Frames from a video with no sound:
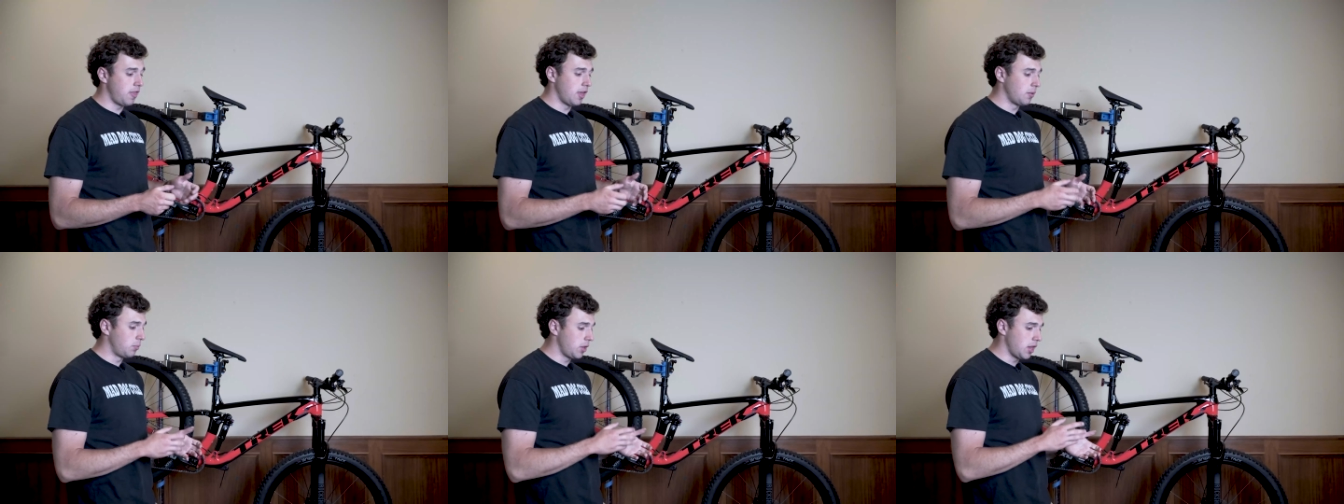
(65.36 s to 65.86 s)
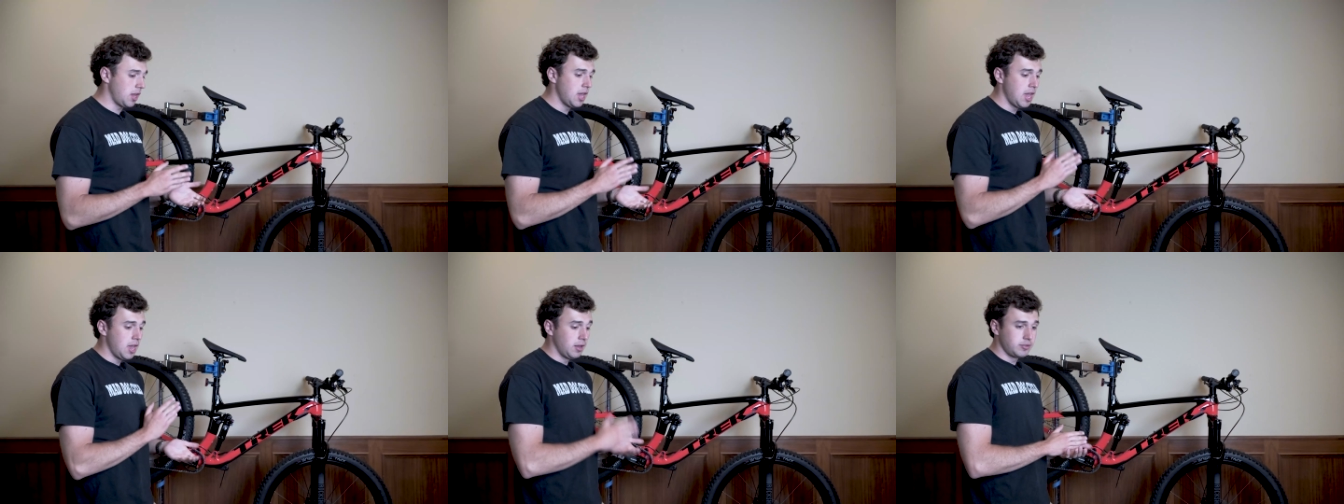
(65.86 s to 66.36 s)
And then we
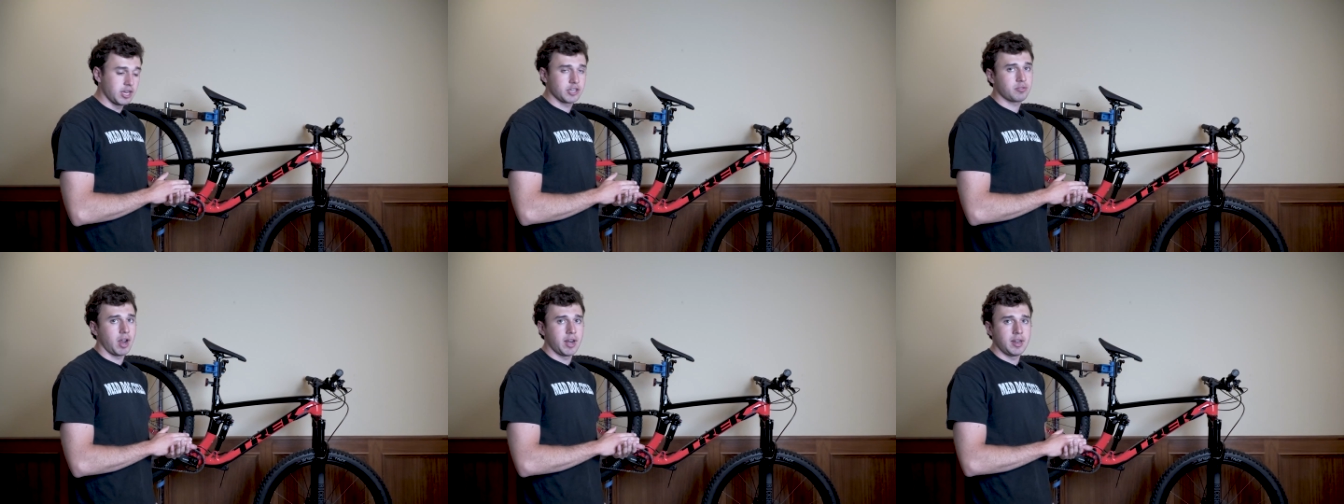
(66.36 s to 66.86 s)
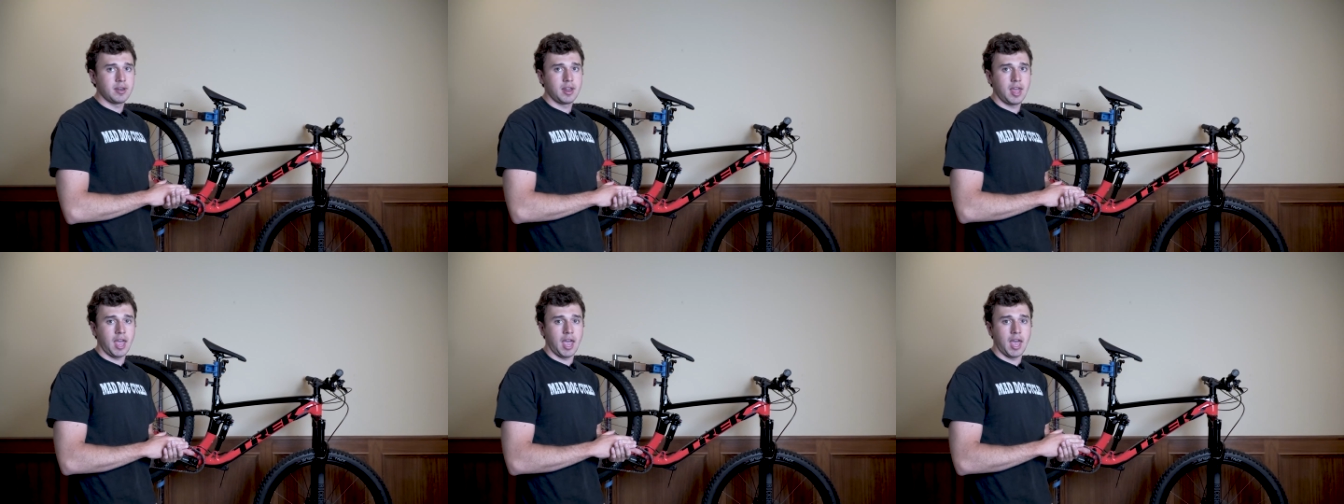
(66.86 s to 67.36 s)
test ride it
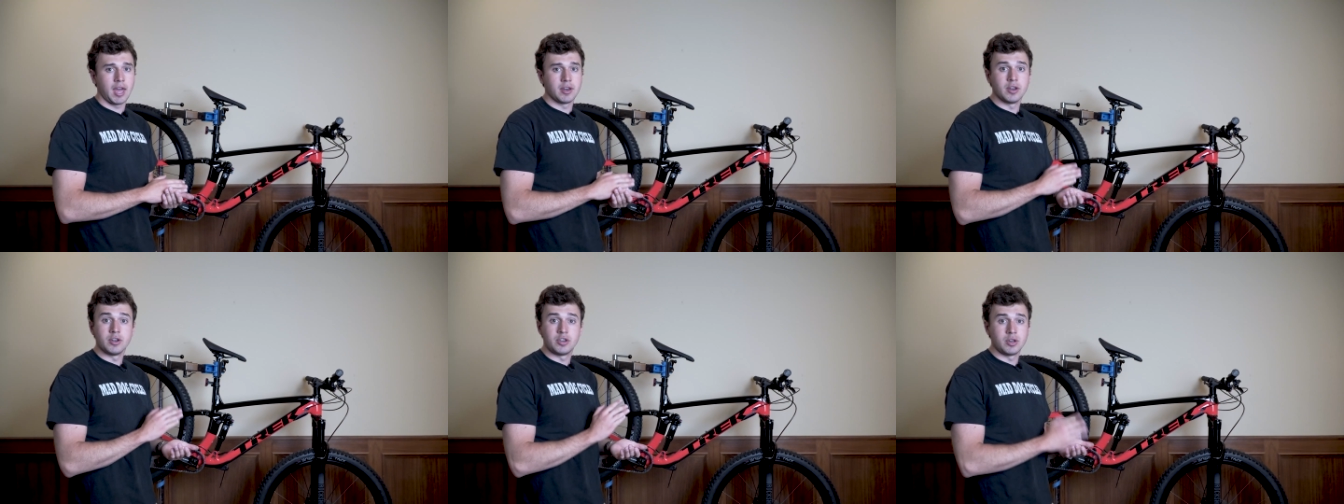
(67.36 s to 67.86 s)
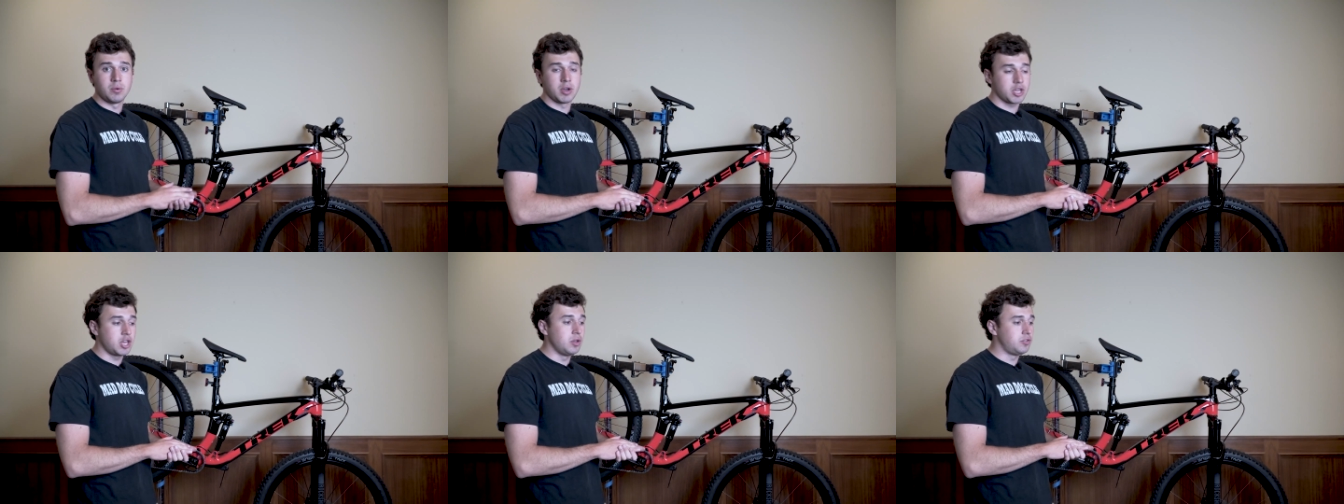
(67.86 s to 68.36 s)
and do
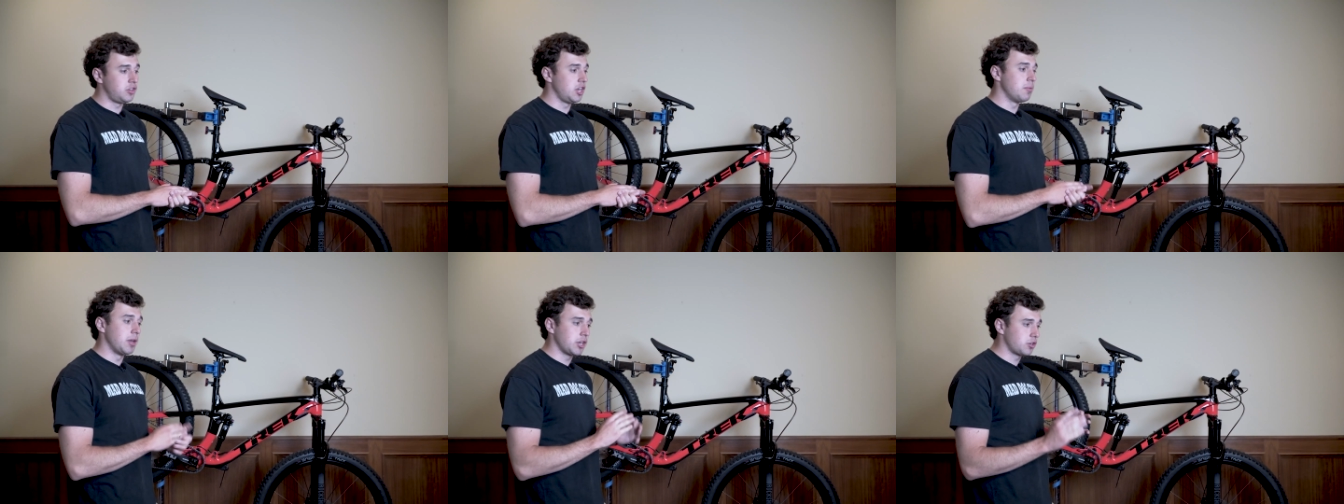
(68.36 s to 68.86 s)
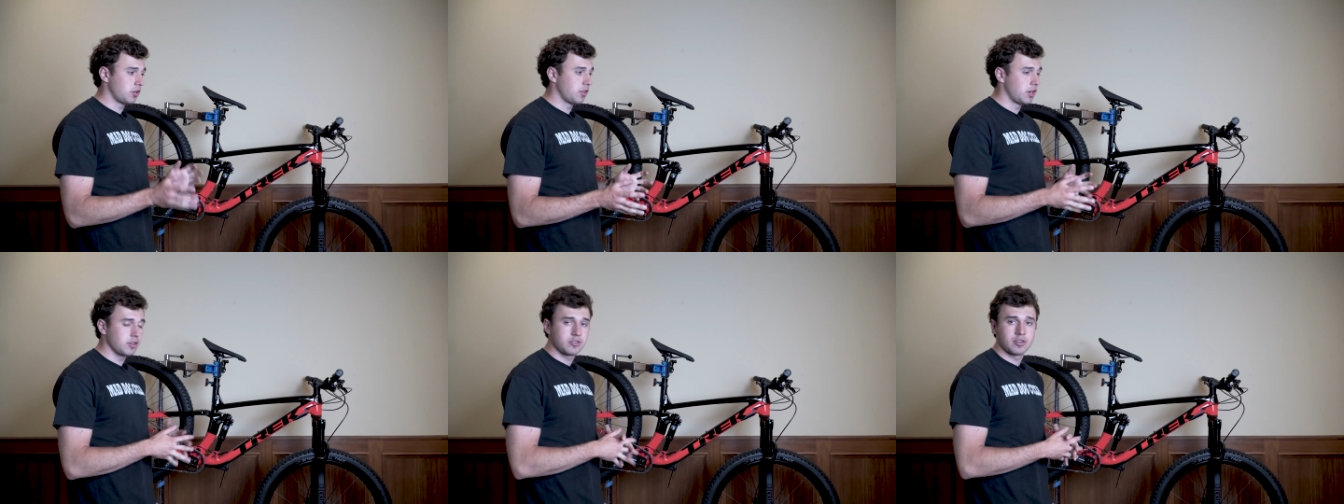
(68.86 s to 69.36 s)
a QC to make sure
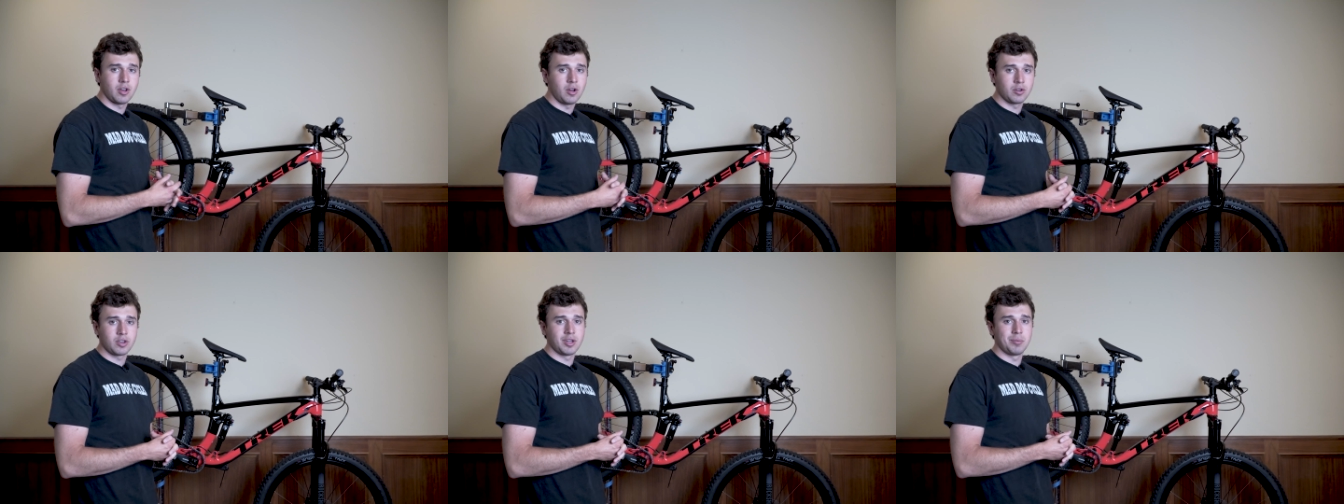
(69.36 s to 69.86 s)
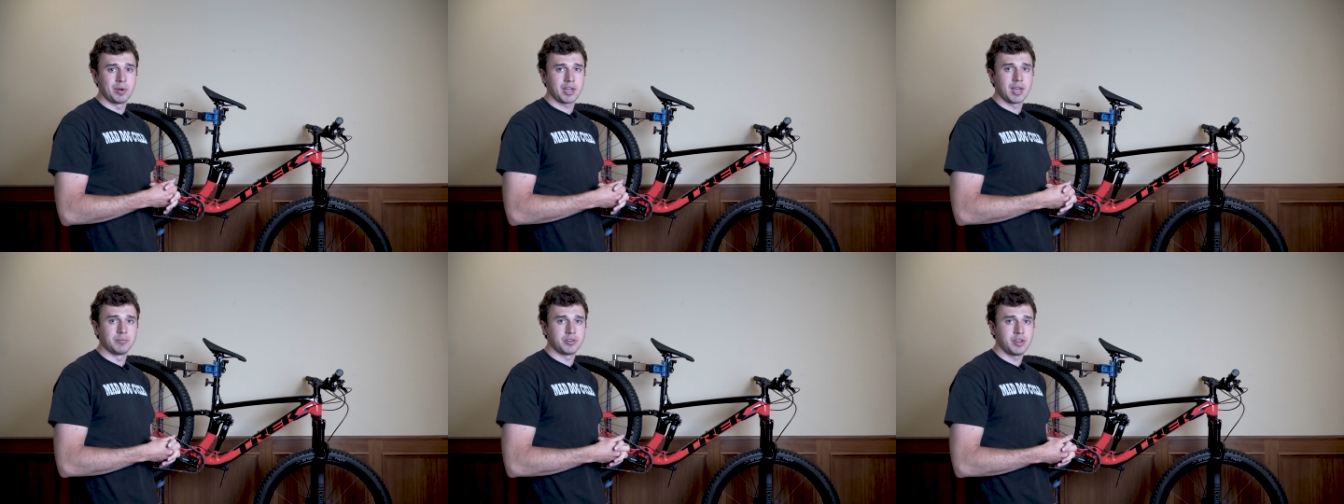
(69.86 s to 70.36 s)
that it's all good when
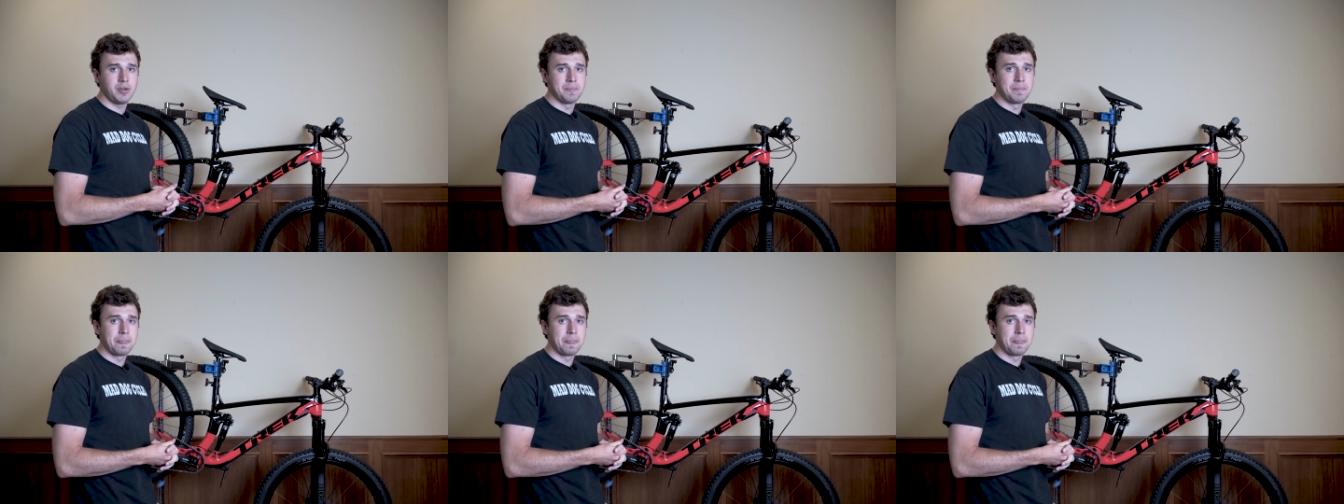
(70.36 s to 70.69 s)
it comes to you.